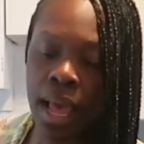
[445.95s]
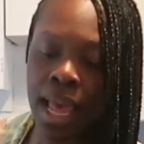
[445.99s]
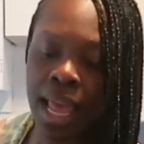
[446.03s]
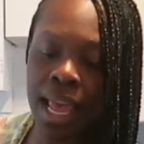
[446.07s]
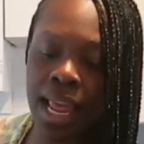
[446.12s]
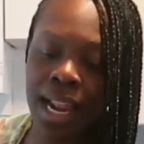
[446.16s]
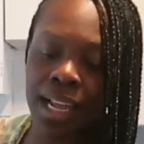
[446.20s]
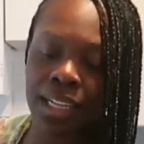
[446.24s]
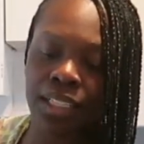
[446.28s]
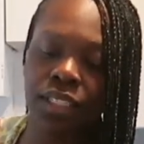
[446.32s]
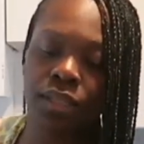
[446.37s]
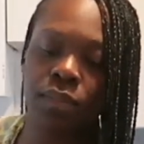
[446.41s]

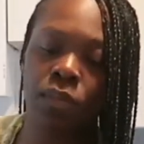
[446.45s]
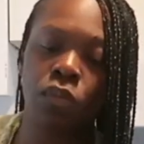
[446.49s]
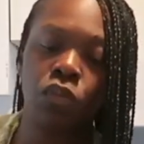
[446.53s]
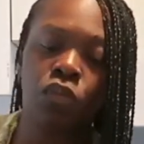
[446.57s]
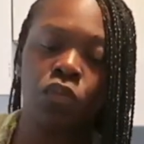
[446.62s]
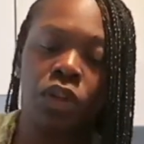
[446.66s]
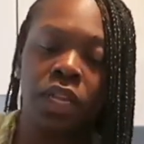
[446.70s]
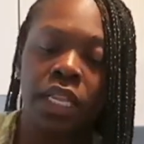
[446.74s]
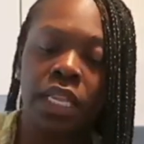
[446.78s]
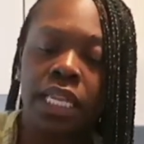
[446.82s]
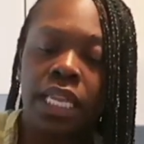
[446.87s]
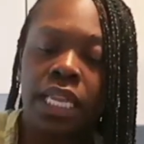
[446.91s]
It has some
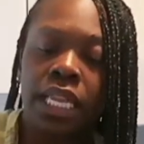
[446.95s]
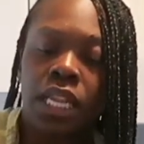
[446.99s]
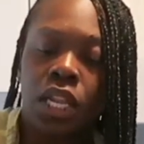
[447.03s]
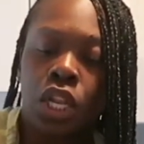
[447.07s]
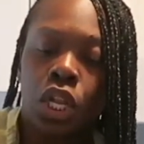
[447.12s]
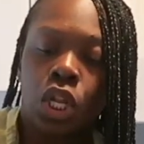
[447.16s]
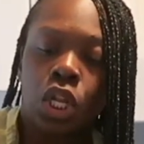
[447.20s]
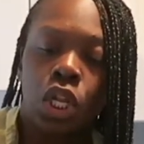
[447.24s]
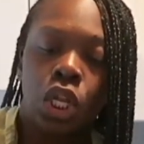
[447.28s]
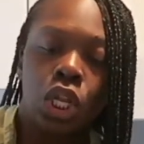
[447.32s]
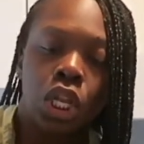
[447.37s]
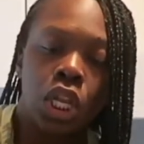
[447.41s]
really
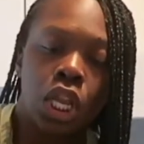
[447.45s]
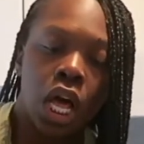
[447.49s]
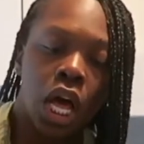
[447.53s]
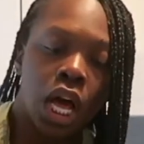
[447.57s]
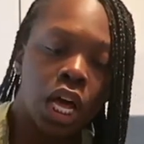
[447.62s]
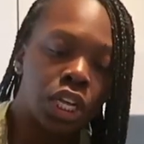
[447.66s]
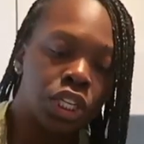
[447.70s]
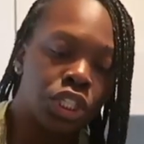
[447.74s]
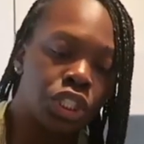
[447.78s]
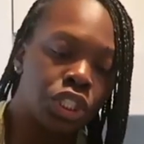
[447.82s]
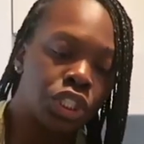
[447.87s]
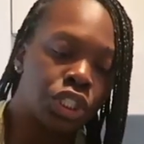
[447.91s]

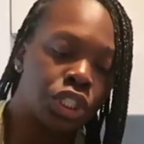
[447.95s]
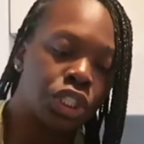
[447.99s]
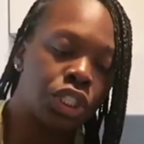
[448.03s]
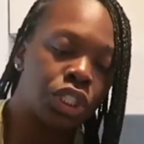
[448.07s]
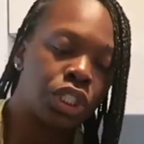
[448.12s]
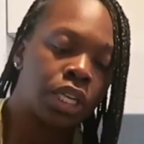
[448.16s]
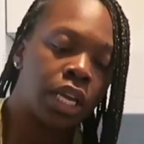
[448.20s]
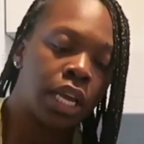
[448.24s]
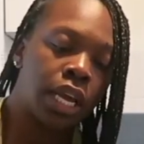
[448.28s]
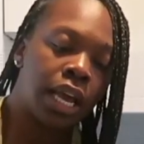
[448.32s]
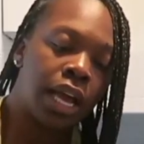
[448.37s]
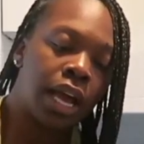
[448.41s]

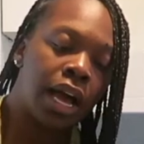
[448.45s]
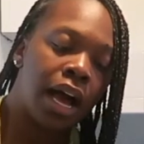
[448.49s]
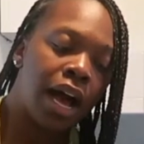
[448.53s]
lush